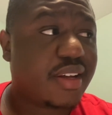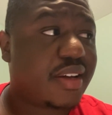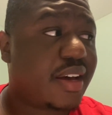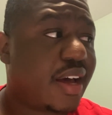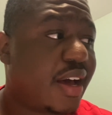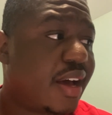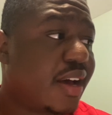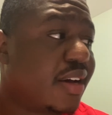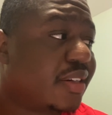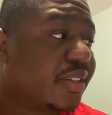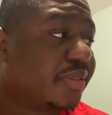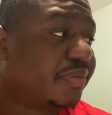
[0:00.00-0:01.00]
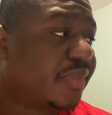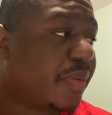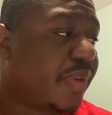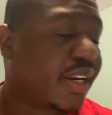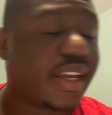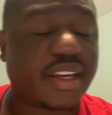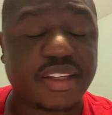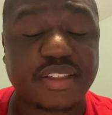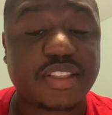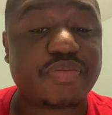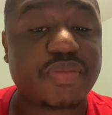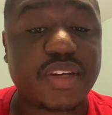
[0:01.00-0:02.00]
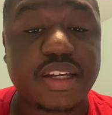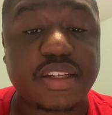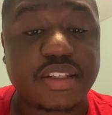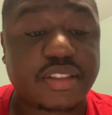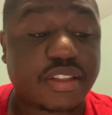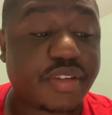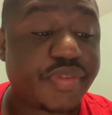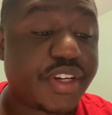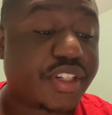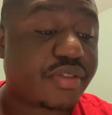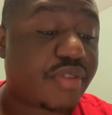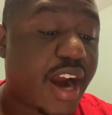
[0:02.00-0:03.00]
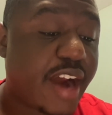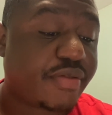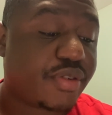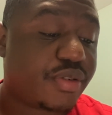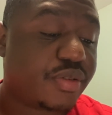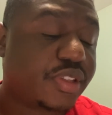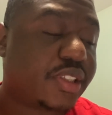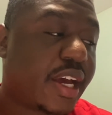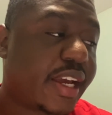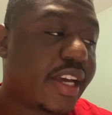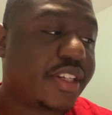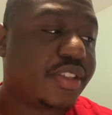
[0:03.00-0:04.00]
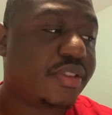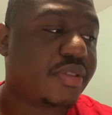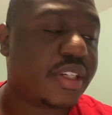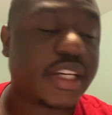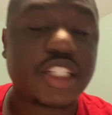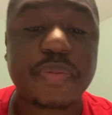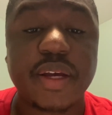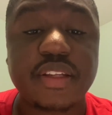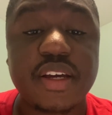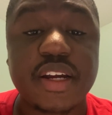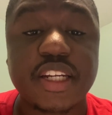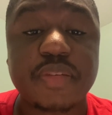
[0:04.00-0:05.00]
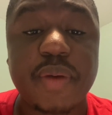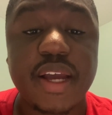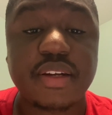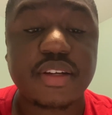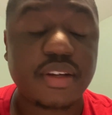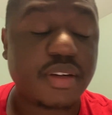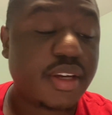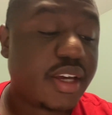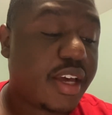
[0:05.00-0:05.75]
But it's a division rival, so I guess expect the unexpected.